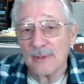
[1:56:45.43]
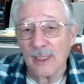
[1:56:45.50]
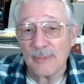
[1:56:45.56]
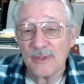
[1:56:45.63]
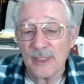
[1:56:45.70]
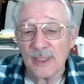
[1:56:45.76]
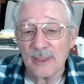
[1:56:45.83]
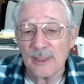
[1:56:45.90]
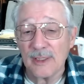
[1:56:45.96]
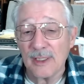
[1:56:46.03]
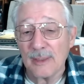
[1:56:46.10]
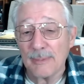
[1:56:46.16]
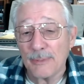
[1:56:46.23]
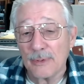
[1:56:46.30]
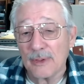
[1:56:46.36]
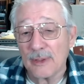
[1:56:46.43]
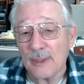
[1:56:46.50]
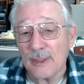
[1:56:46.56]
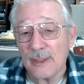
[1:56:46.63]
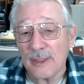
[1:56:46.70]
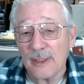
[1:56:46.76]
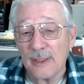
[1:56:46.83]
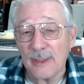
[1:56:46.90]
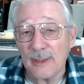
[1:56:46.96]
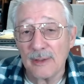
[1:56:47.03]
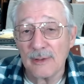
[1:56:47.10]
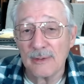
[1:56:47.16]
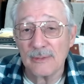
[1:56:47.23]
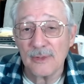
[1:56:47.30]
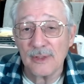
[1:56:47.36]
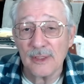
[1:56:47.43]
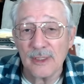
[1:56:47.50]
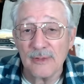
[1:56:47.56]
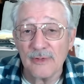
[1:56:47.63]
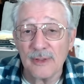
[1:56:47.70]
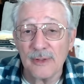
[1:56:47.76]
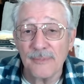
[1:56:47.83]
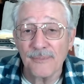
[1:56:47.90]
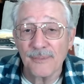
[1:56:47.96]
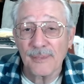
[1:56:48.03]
upset the apple cart here and whatever.